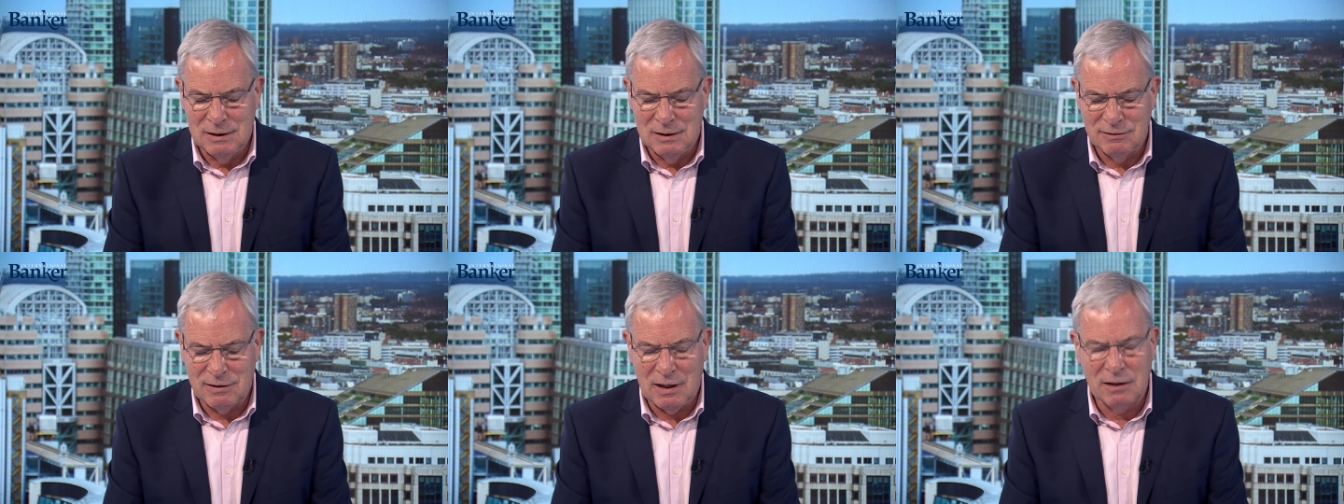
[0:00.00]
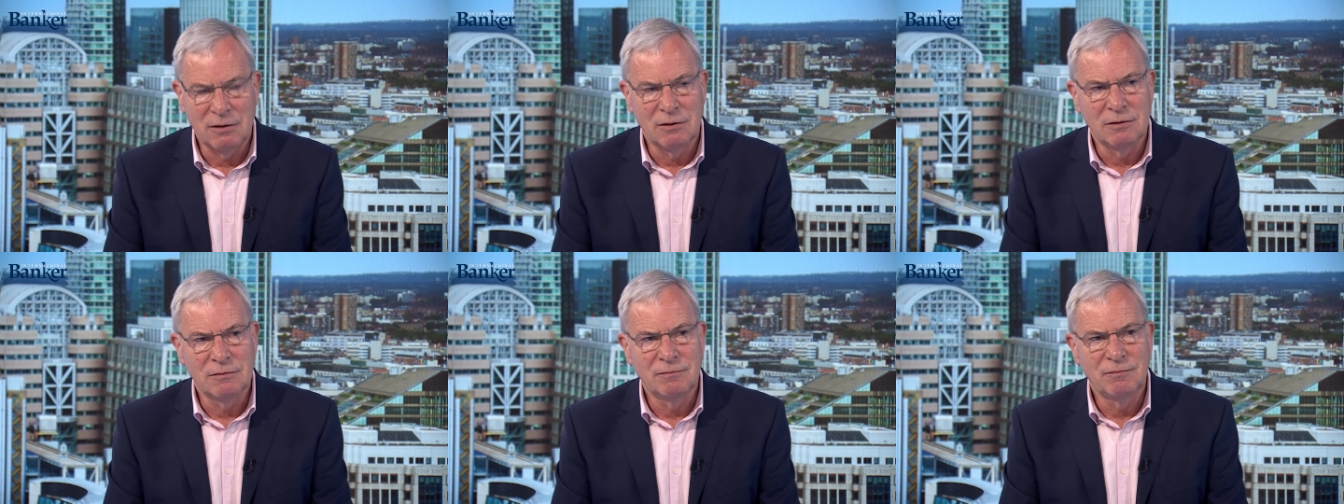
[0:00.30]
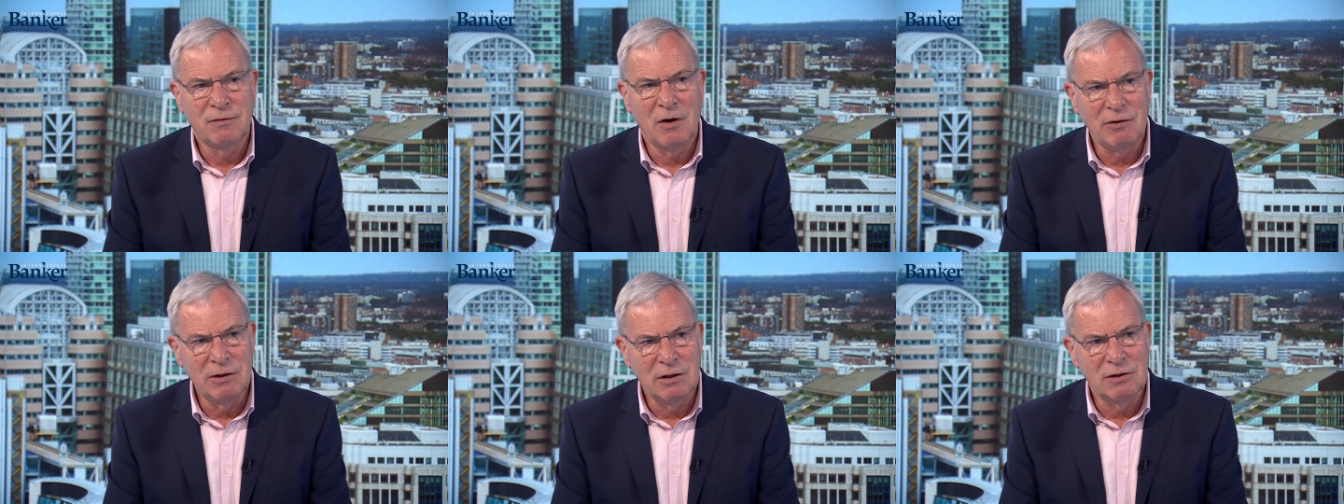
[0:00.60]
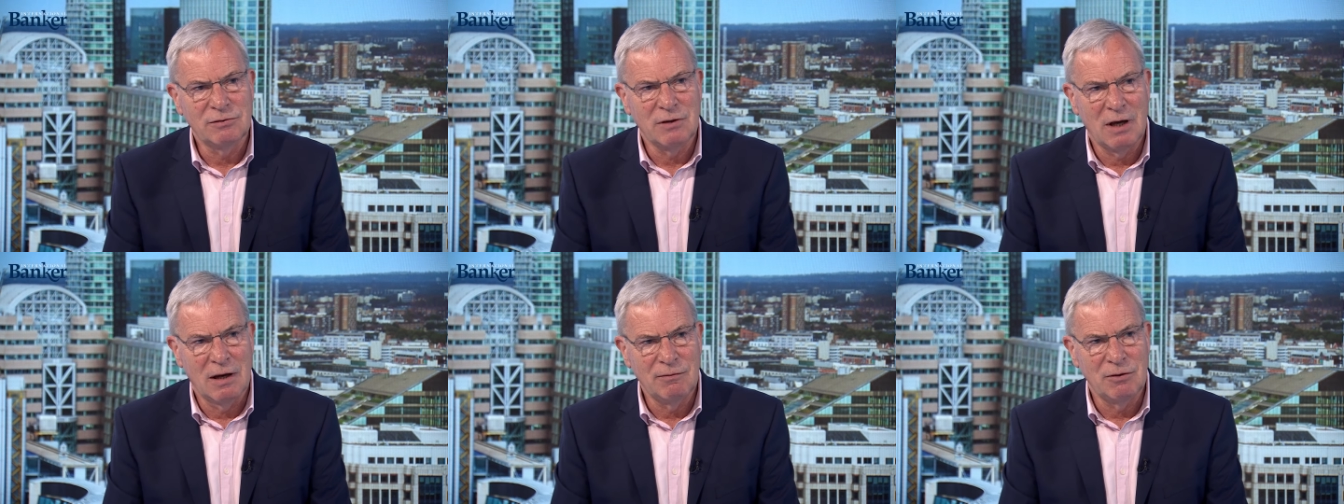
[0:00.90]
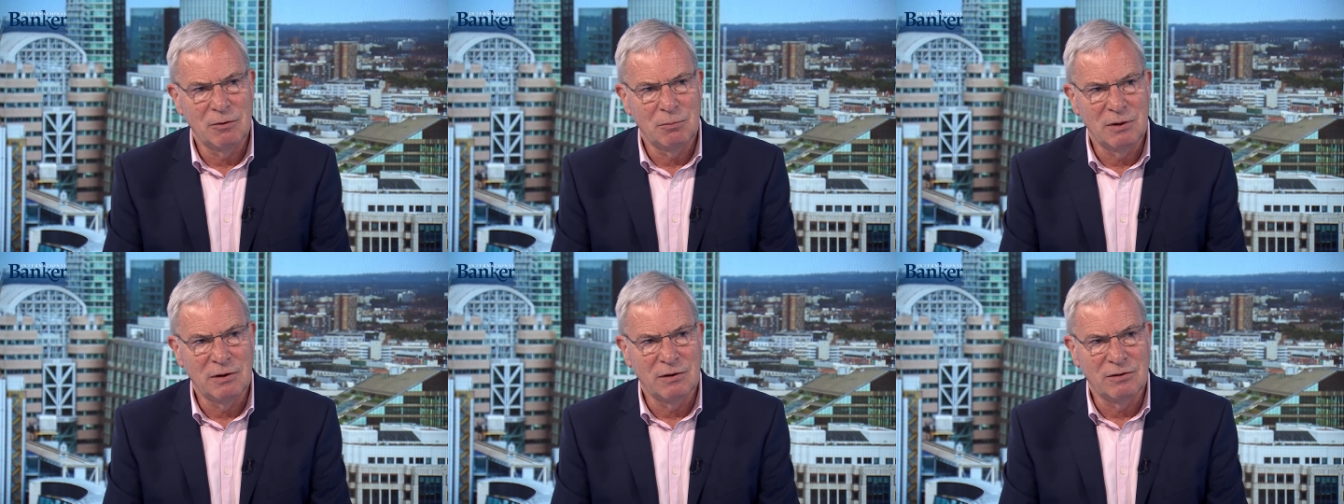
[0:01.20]
Daniel, very good to have
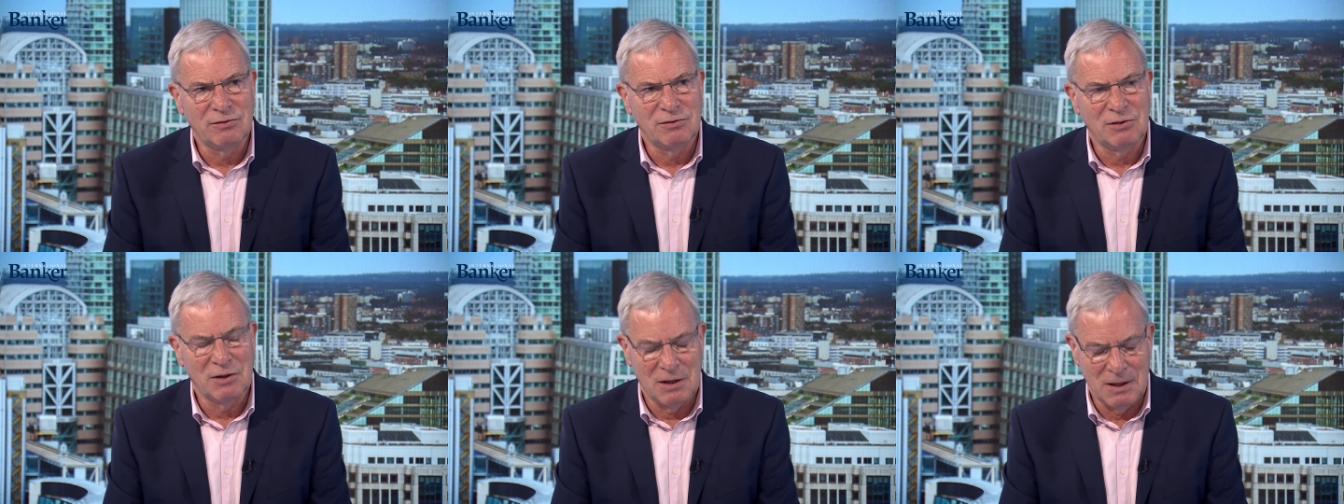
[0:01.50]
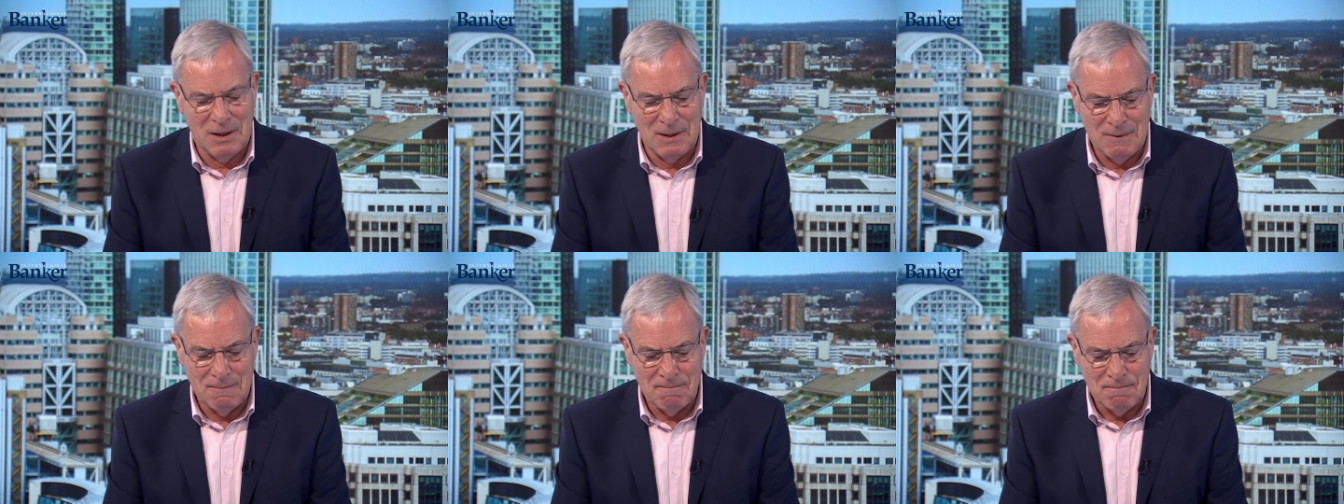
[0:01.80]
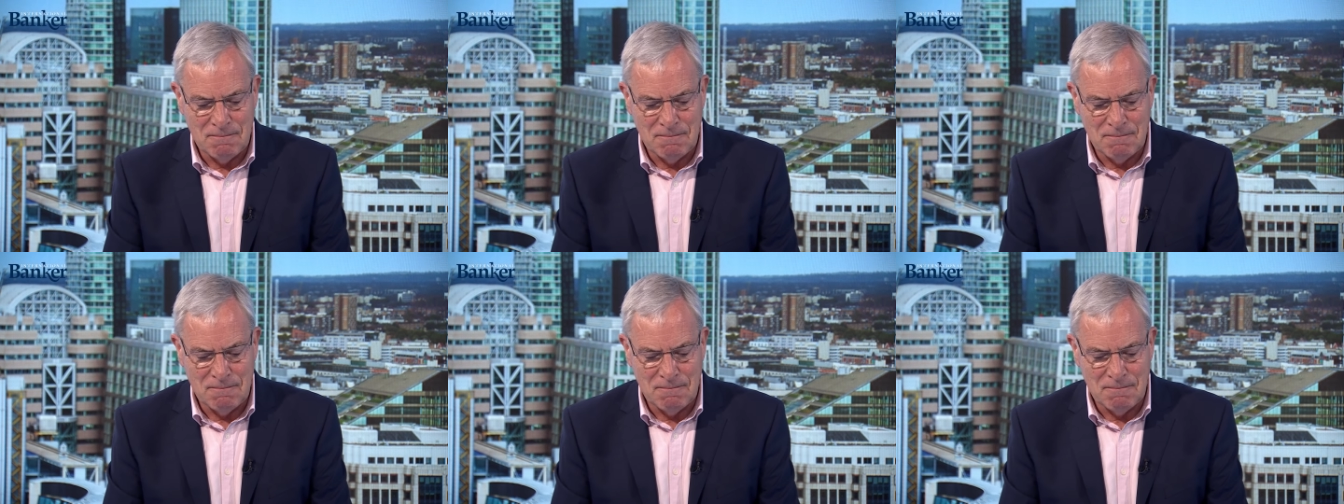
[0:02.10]
you with us today.